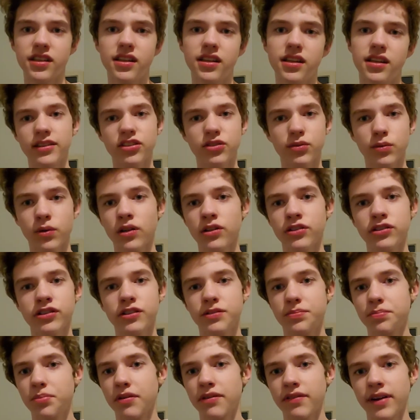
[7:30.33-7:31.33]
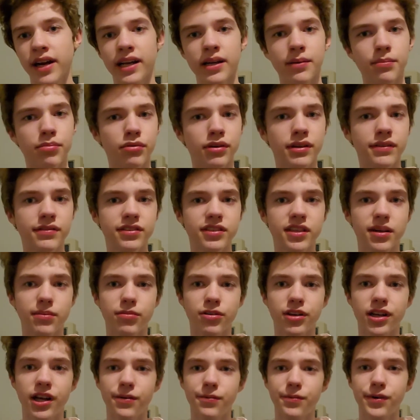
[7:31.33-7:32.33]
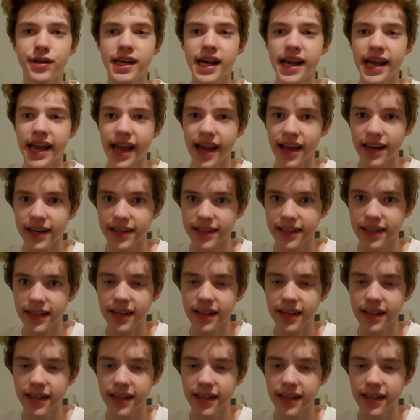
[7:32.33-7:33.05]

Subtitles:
So I'll just provide a brief summary on what I added.